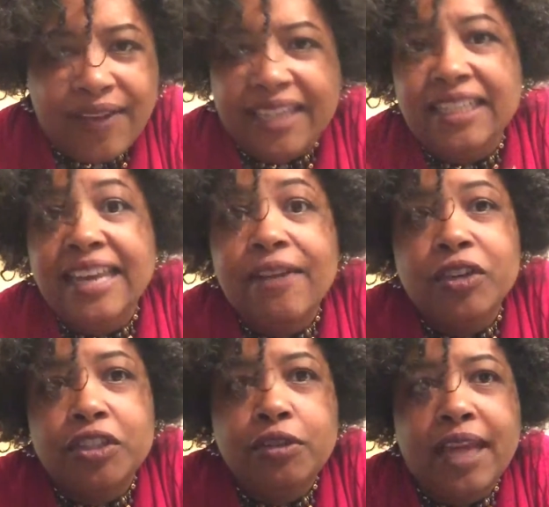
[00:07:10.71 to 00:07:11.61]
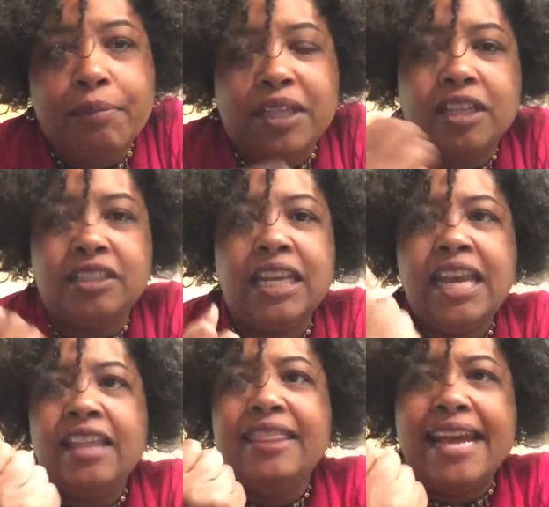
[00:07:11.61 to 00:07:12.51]
I could never do that because
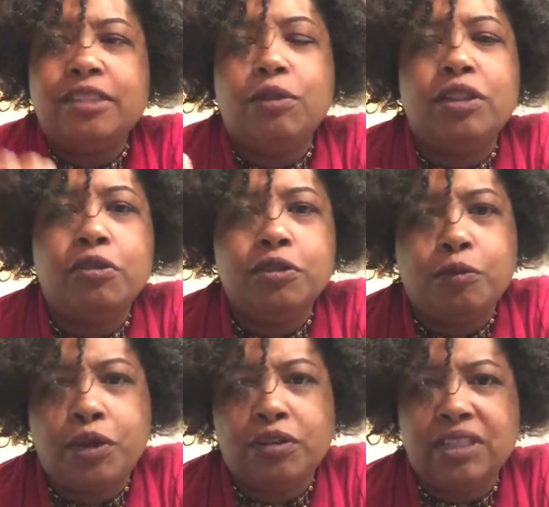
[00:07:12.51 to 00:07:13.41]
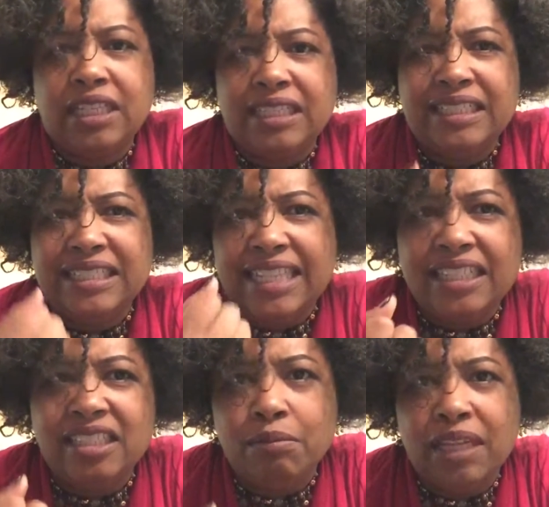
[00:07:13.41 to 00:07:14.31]
that's what those words
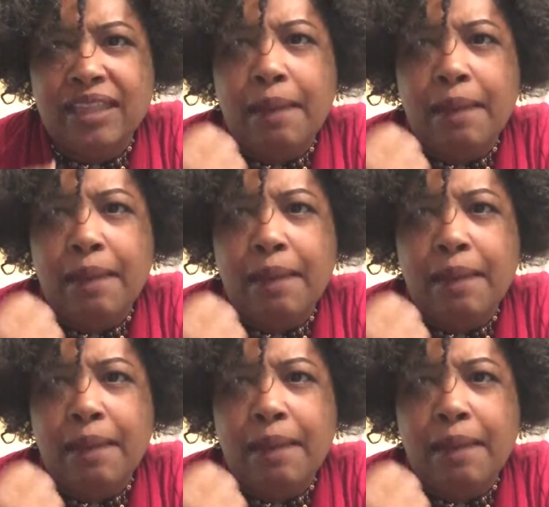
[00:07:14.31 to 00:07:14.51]
did to me.